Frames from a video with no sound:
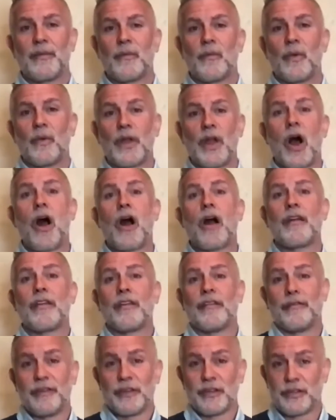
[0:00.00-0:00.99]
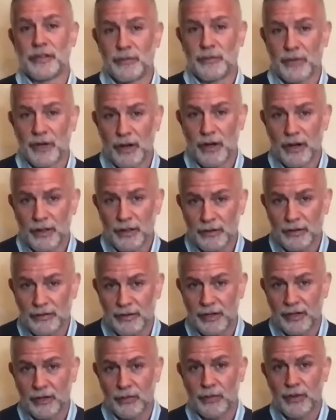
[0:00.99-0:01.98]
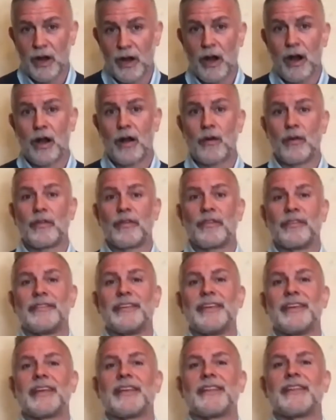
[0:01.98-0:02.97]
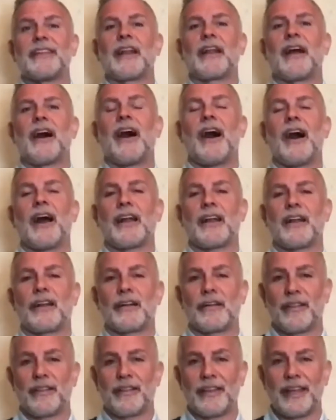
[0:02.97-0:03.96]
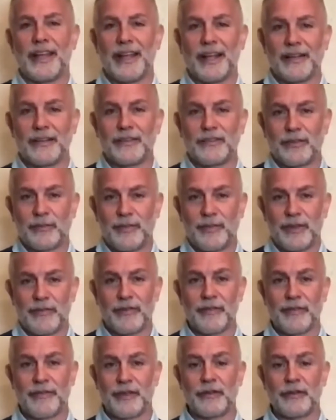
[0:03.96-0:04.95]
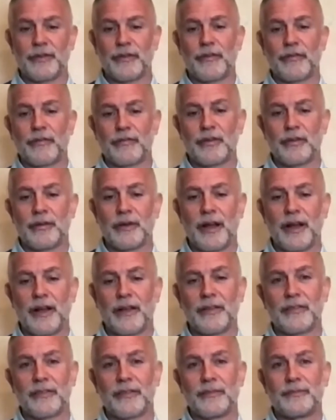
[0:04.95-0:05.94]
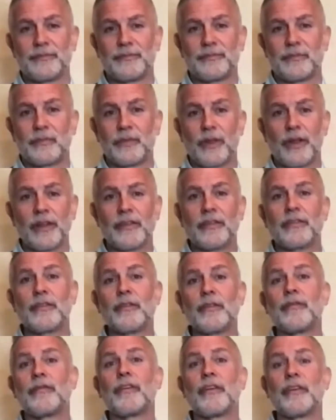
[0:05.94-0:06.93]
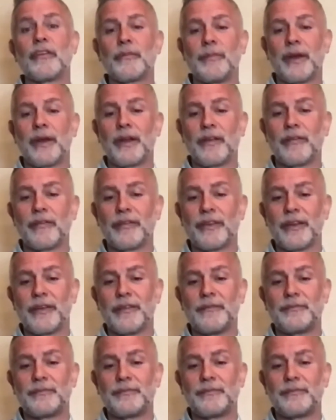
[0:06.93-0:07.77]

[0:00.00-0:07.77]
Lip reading: We are the vision. We are the creator. We are seeking that higher thing to be revealed through us. So that's the first benefit.